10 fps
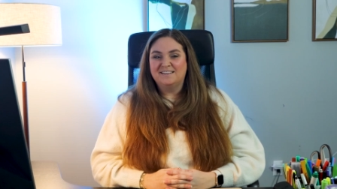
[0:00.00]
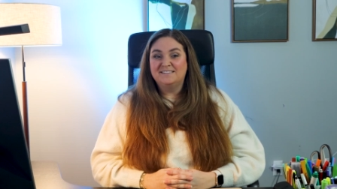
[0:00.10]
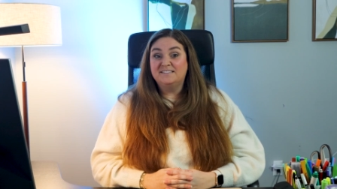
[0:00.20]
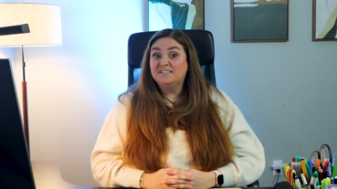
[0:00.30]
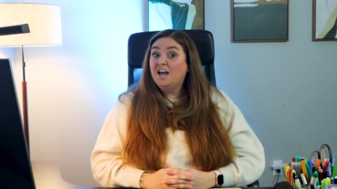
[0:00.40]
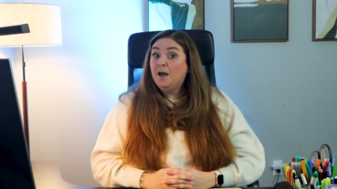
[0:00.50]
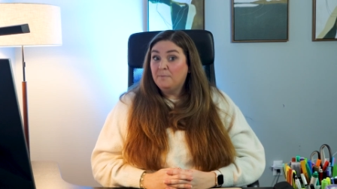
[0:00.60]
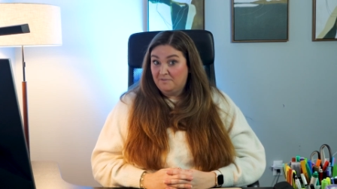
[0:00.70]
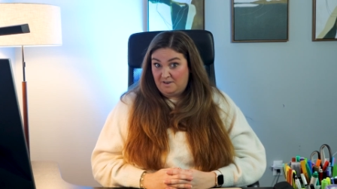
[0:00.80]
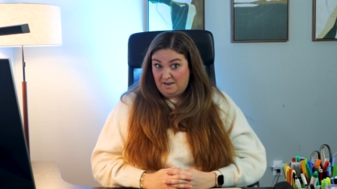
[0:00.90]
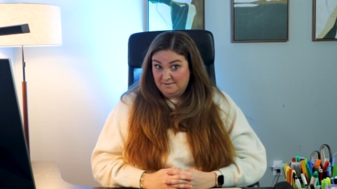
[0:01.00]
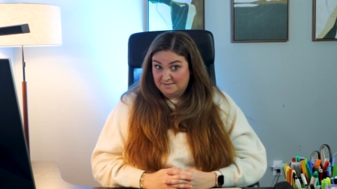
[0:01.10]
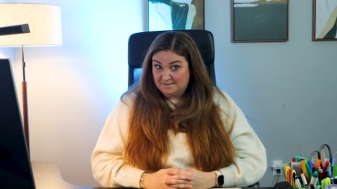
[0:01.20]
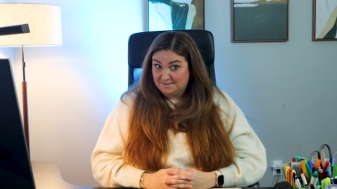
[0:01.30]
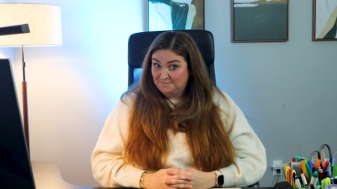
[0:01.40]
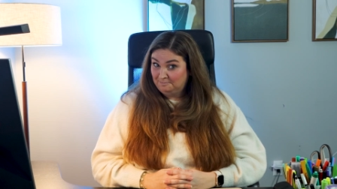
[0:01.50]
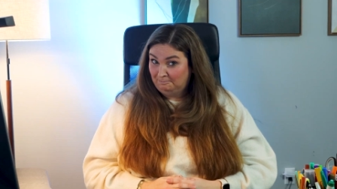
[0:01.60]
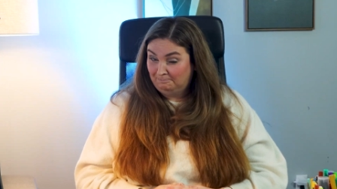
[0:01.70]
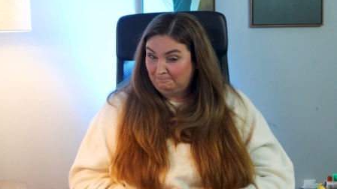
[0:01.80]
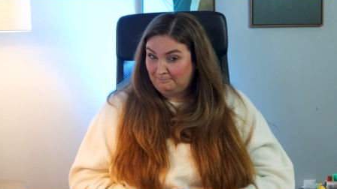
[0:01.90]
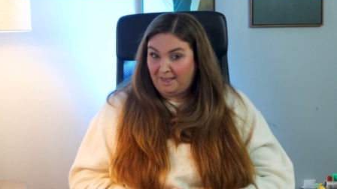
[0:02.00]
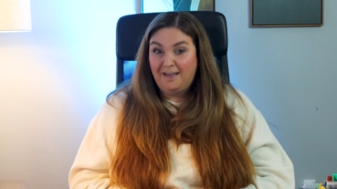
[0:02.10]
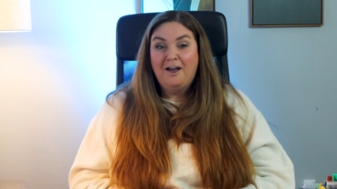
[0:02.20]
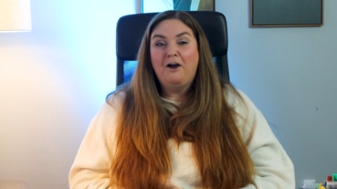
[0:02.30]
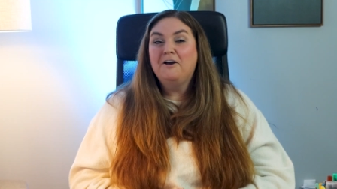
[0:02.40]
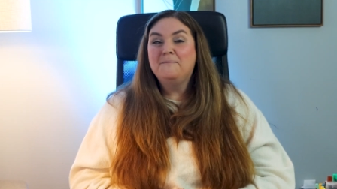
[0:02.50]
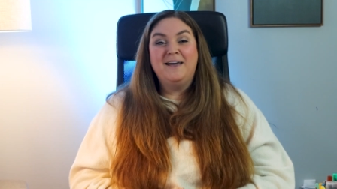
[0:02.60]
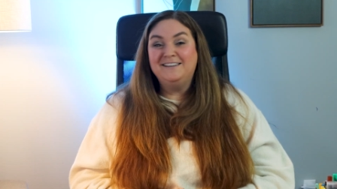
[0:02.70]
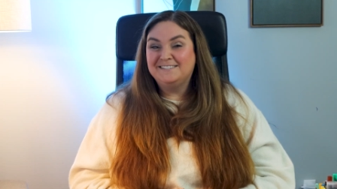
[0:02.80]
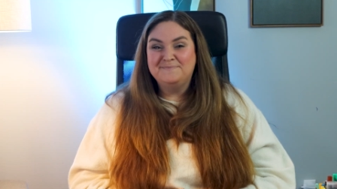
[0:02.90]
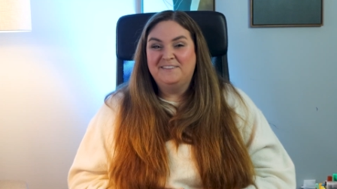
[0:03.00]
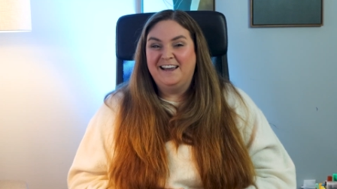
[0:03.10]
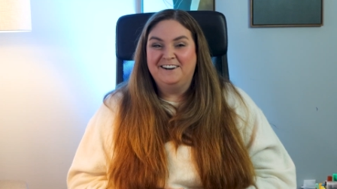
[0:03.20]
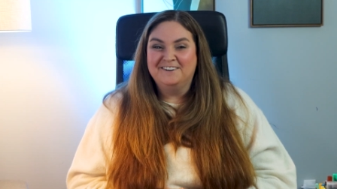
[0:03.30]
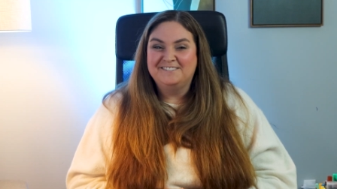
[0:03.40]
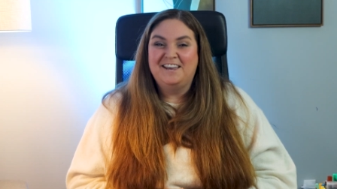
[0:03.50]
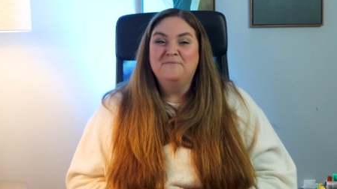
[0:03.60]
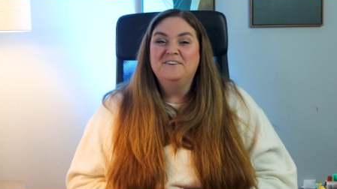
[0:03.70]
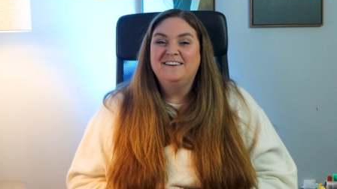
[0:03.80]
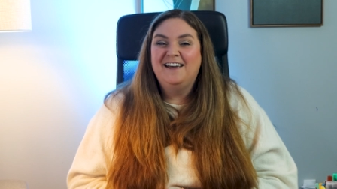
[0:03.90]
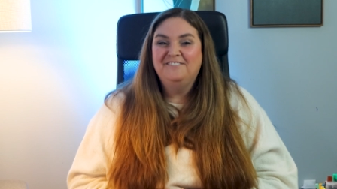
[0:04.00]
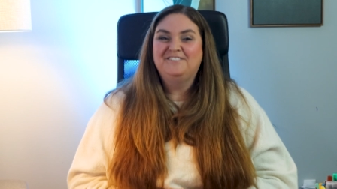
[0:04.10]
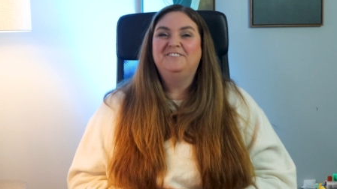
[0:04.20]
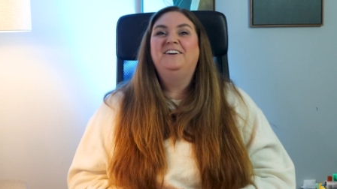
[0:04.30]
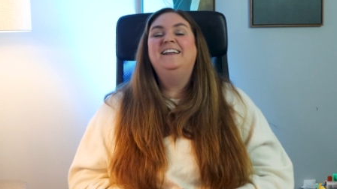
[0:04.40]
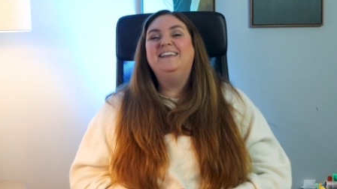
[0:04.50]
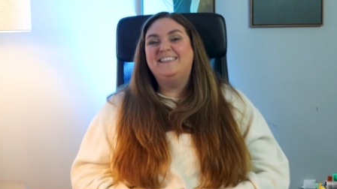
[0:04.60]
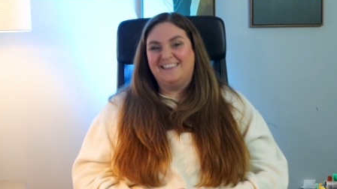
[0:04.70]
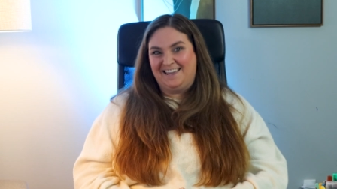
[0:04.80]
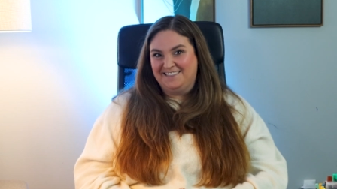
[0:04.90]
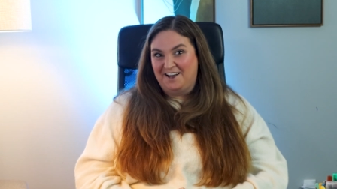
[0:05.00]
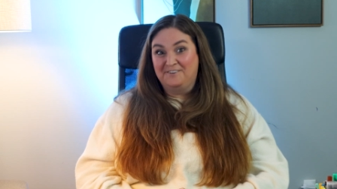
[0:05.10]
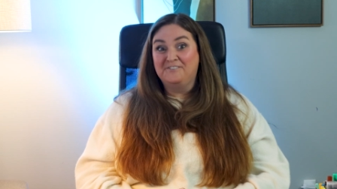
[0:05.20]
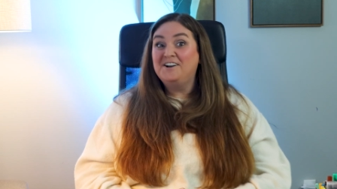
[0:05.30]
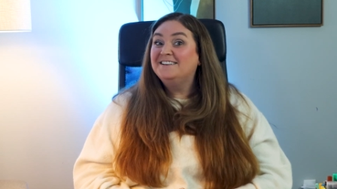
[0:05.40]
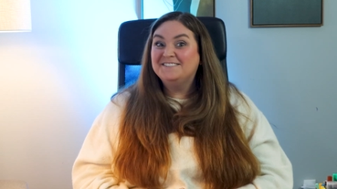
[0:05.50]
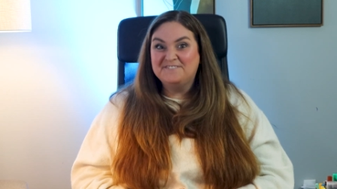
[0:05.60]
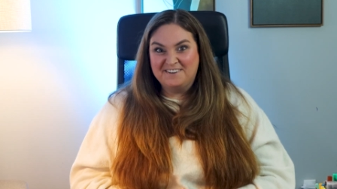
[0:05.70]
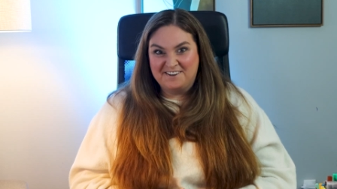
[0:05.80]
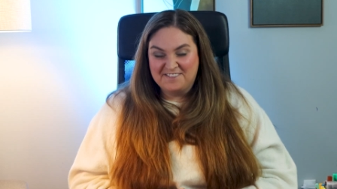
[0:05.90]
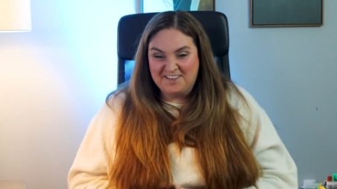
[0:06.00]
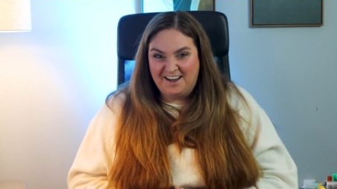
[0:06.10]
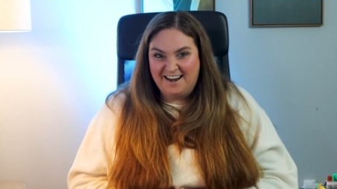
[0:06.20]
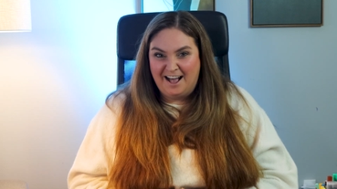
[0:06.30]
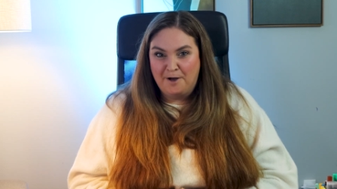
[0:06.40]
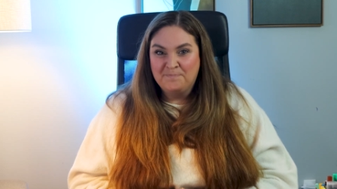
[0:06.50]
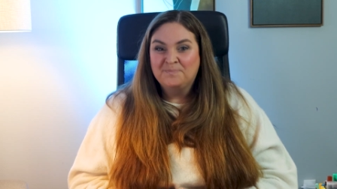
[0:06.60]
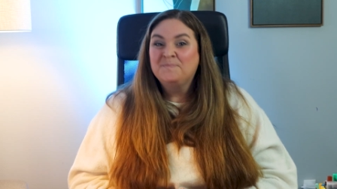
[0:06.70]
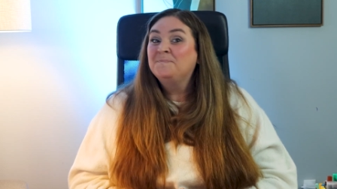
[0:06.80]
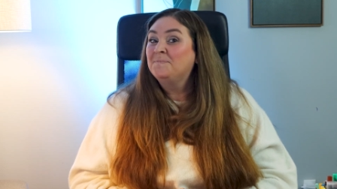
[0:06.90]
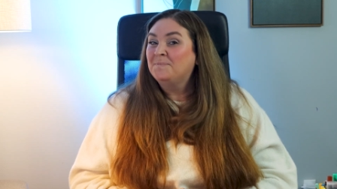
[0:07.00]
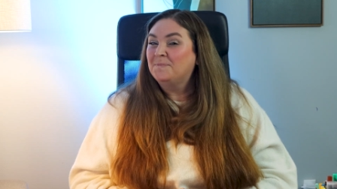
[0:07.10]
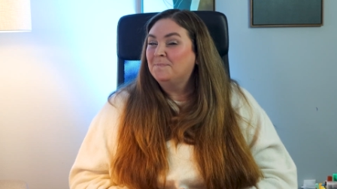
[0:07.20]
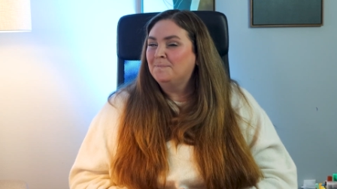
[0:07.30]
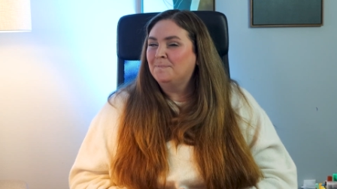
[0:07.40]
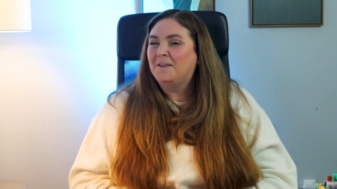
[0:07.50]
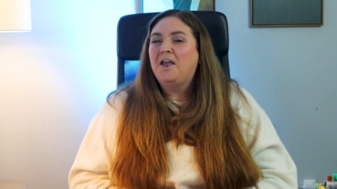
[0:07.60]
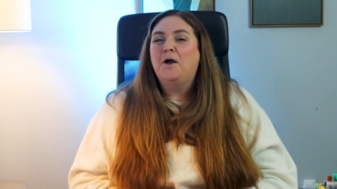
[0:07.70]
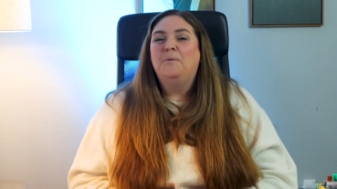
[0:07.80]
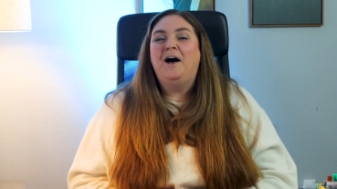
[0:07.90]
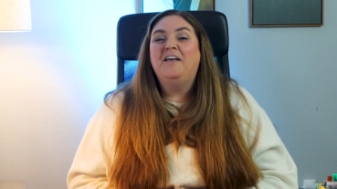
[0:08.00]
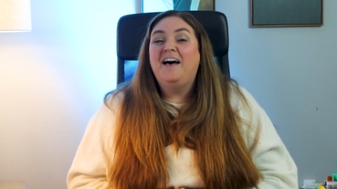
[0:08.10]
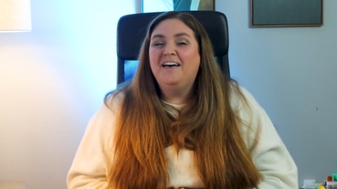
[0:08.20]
Some of us are amazing planners and would never do anything that wasn't well thought out. While